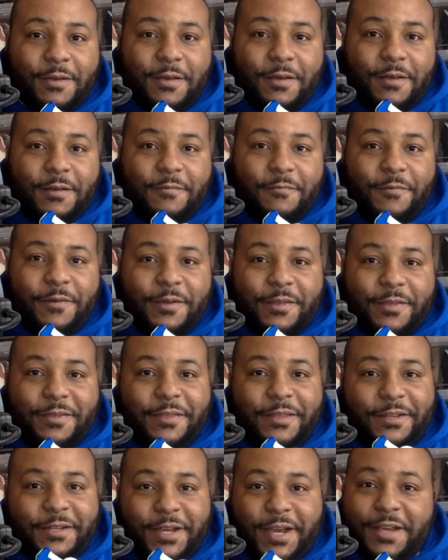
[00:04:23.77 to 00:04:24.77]
with
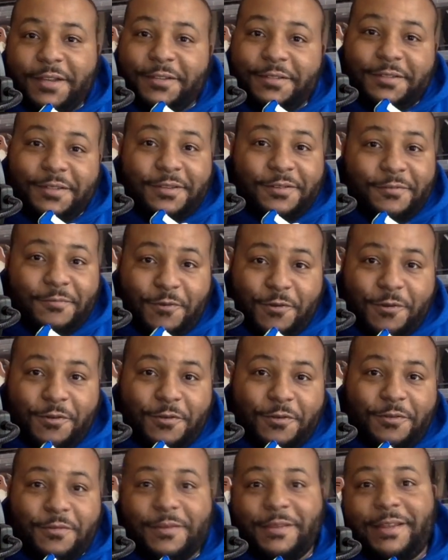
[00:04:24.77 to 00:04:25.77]
the changes in the
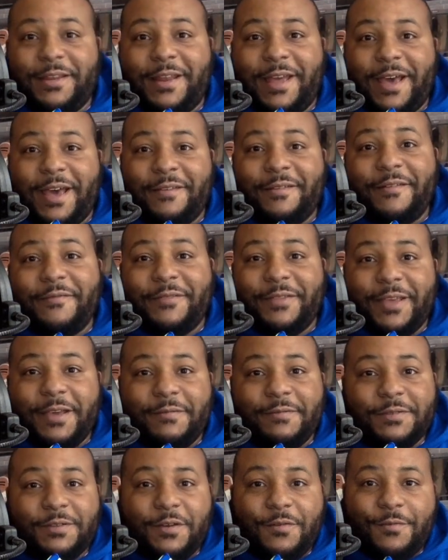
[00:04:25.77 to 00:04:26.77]
world and how everything
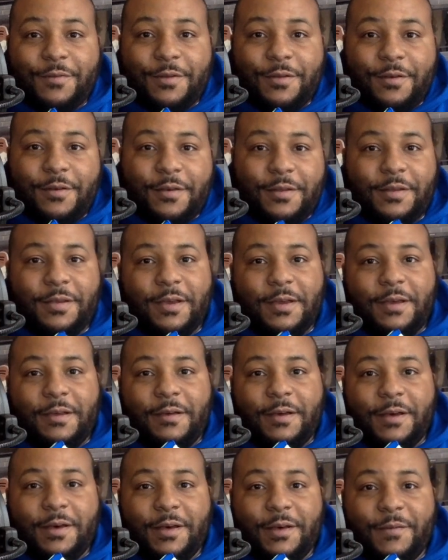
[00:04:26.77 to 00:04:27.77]
was going on,
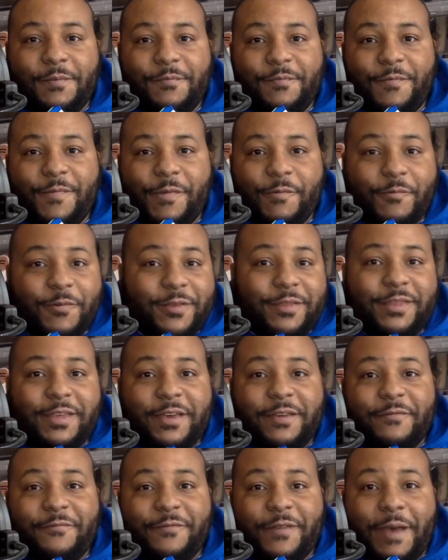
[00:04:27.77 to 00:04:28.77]
one
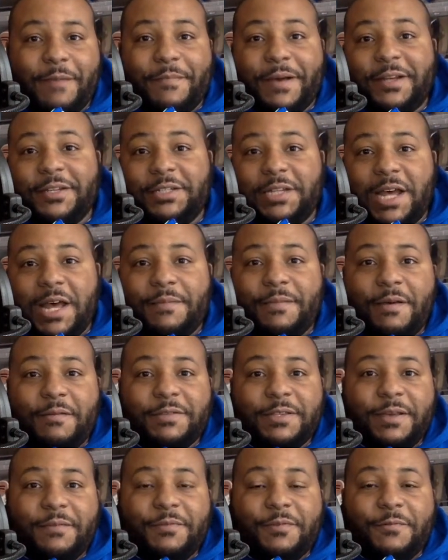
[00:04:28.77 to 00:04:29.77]
thing at my job, I
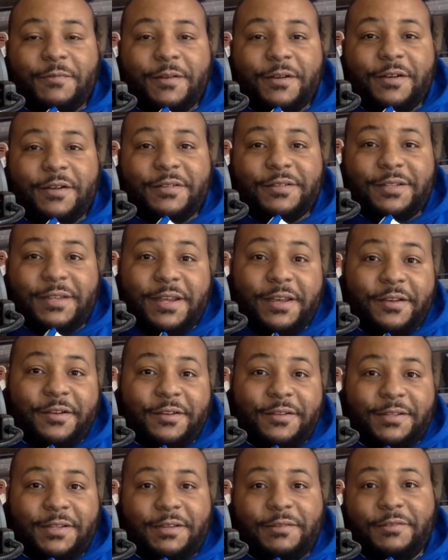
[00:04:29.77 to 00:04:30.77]
was able to wear
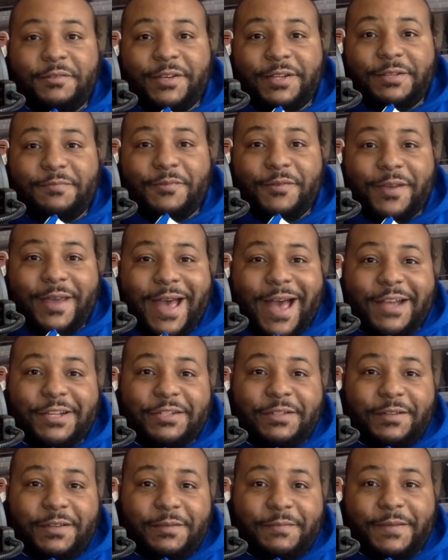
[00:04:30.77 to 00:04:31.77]
sneakers and dress more
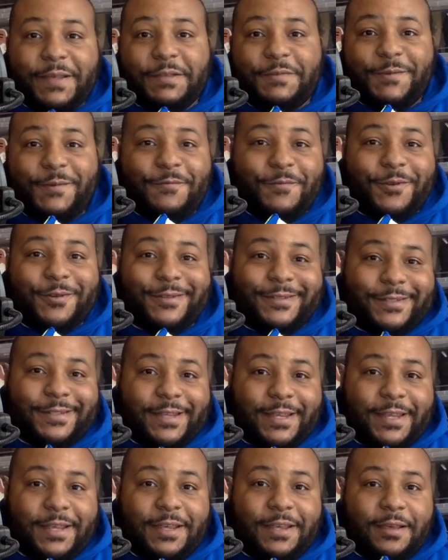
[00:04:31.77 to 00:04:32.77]
casually because we weren't
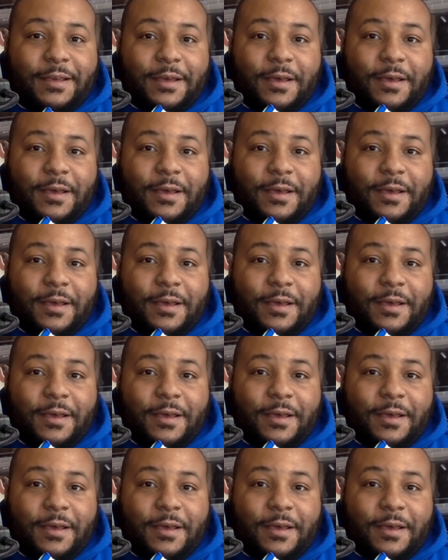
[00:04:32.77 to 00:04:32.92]
seeing